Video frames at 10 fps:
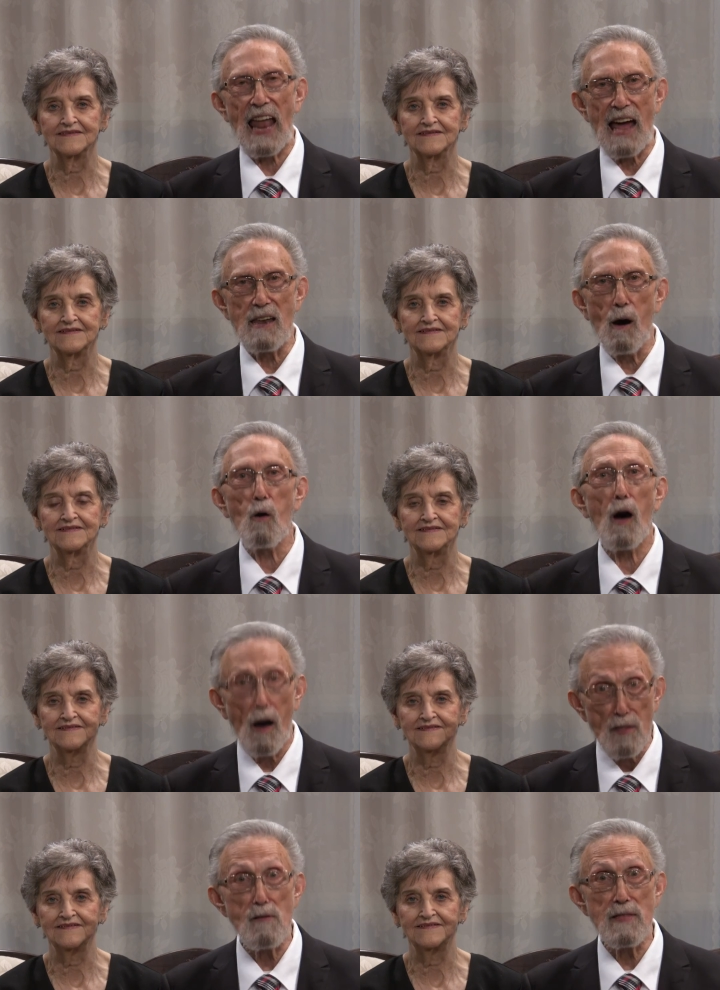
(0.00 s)
Speaker 1: I know
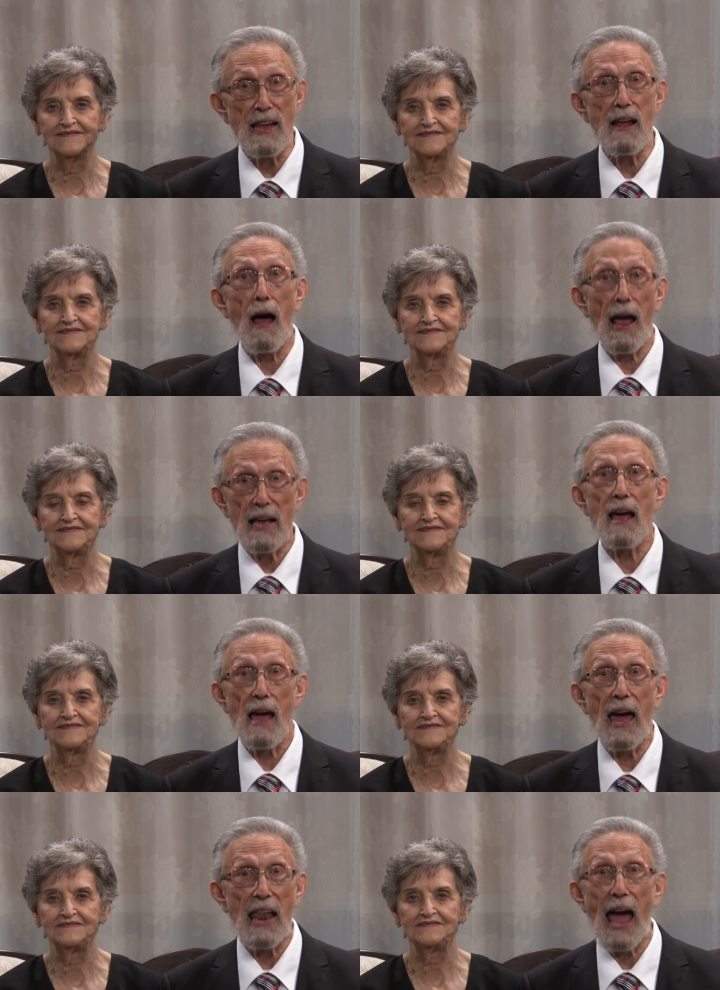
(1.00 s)
other than a,
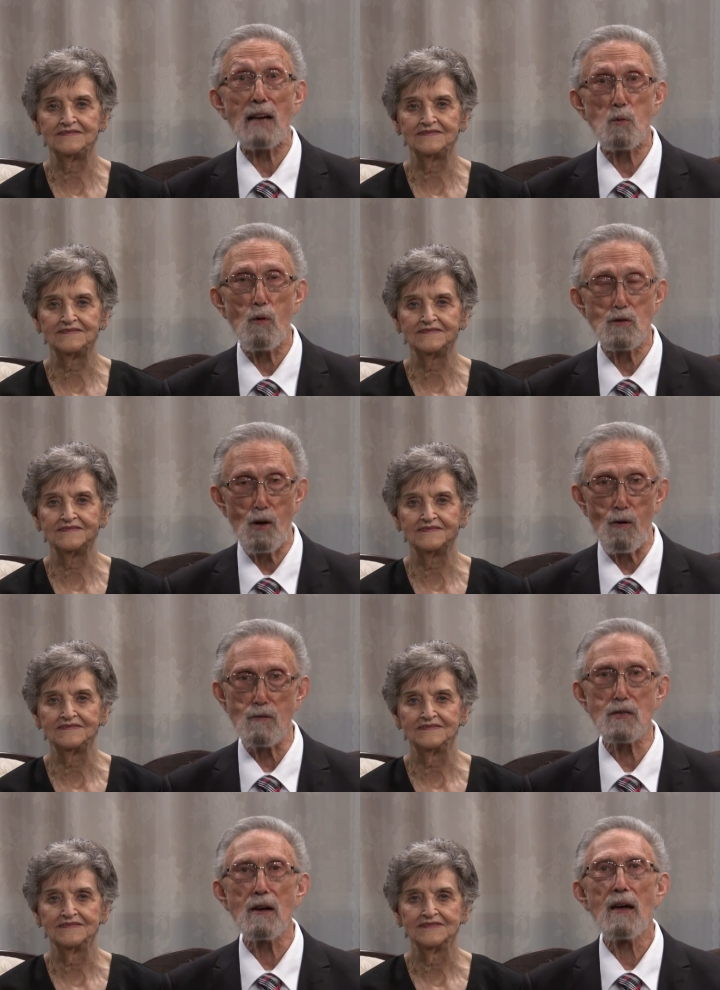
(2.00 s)
an actual
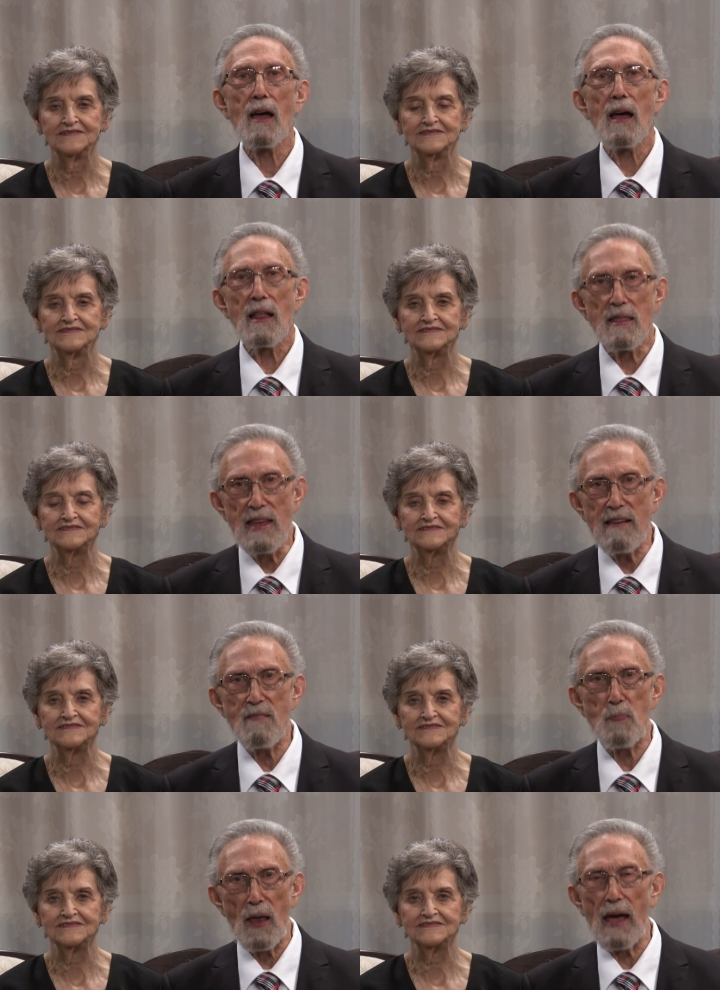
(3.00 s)
church.
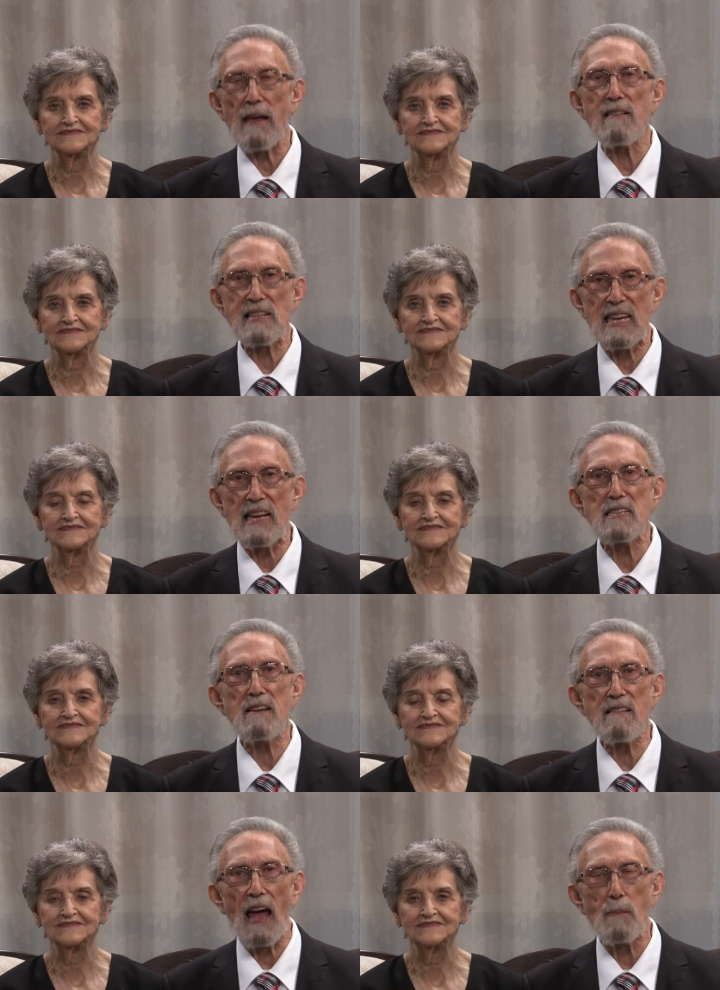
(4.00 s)
This place
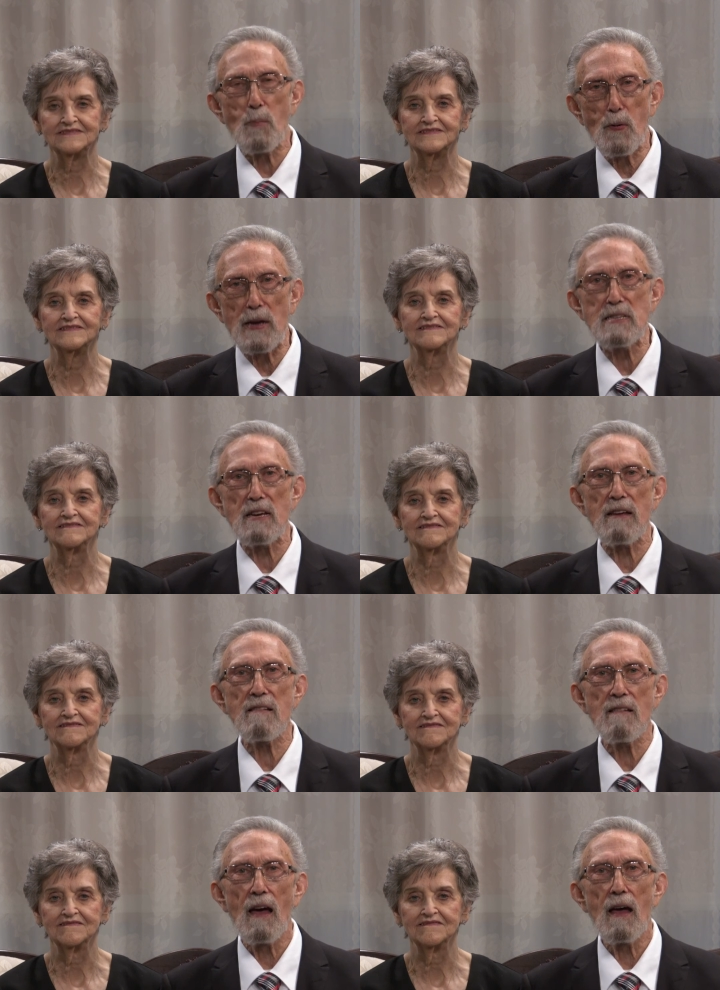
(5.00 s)
teaches and
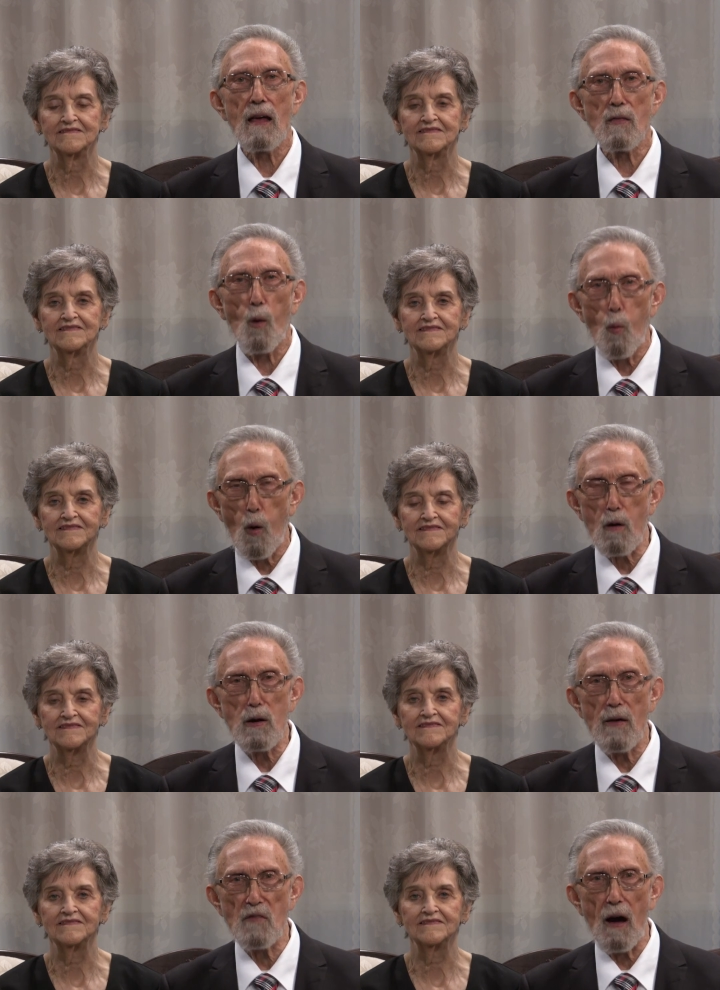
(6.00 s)
preaches the
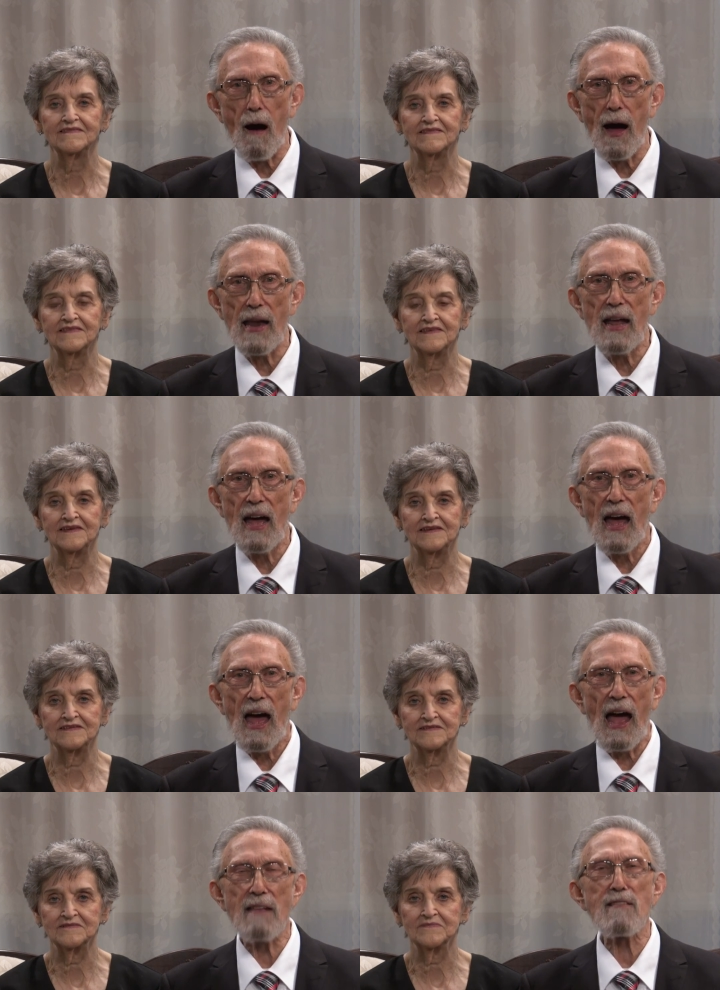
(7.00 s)
Word of God. Yes.
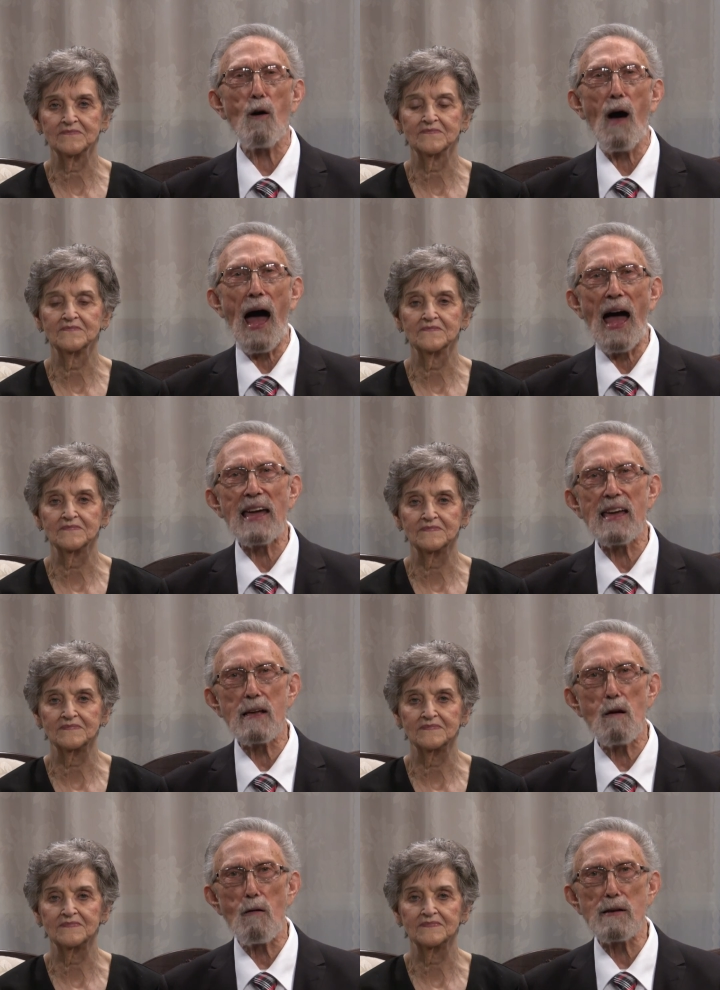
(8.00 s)
And so I
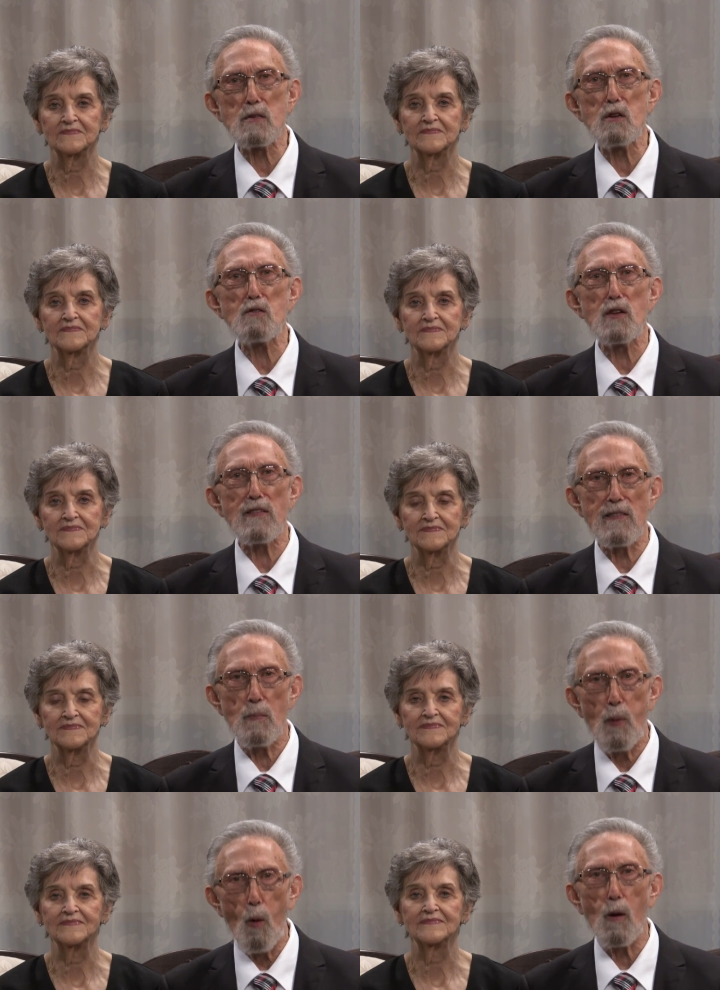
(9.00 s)
encourage you to
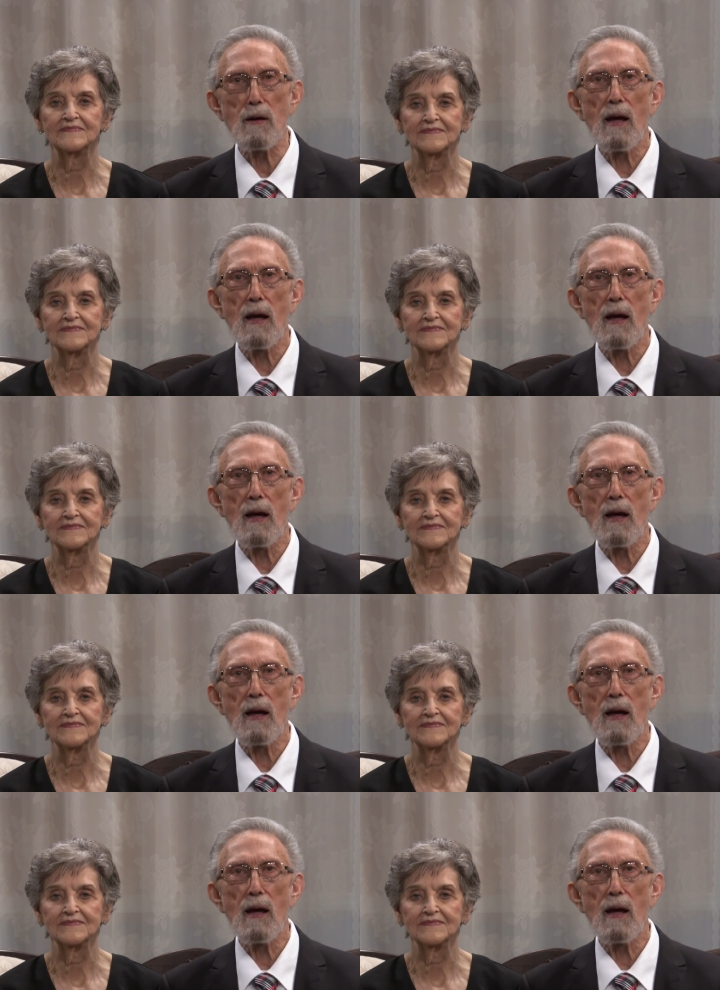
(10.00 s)
support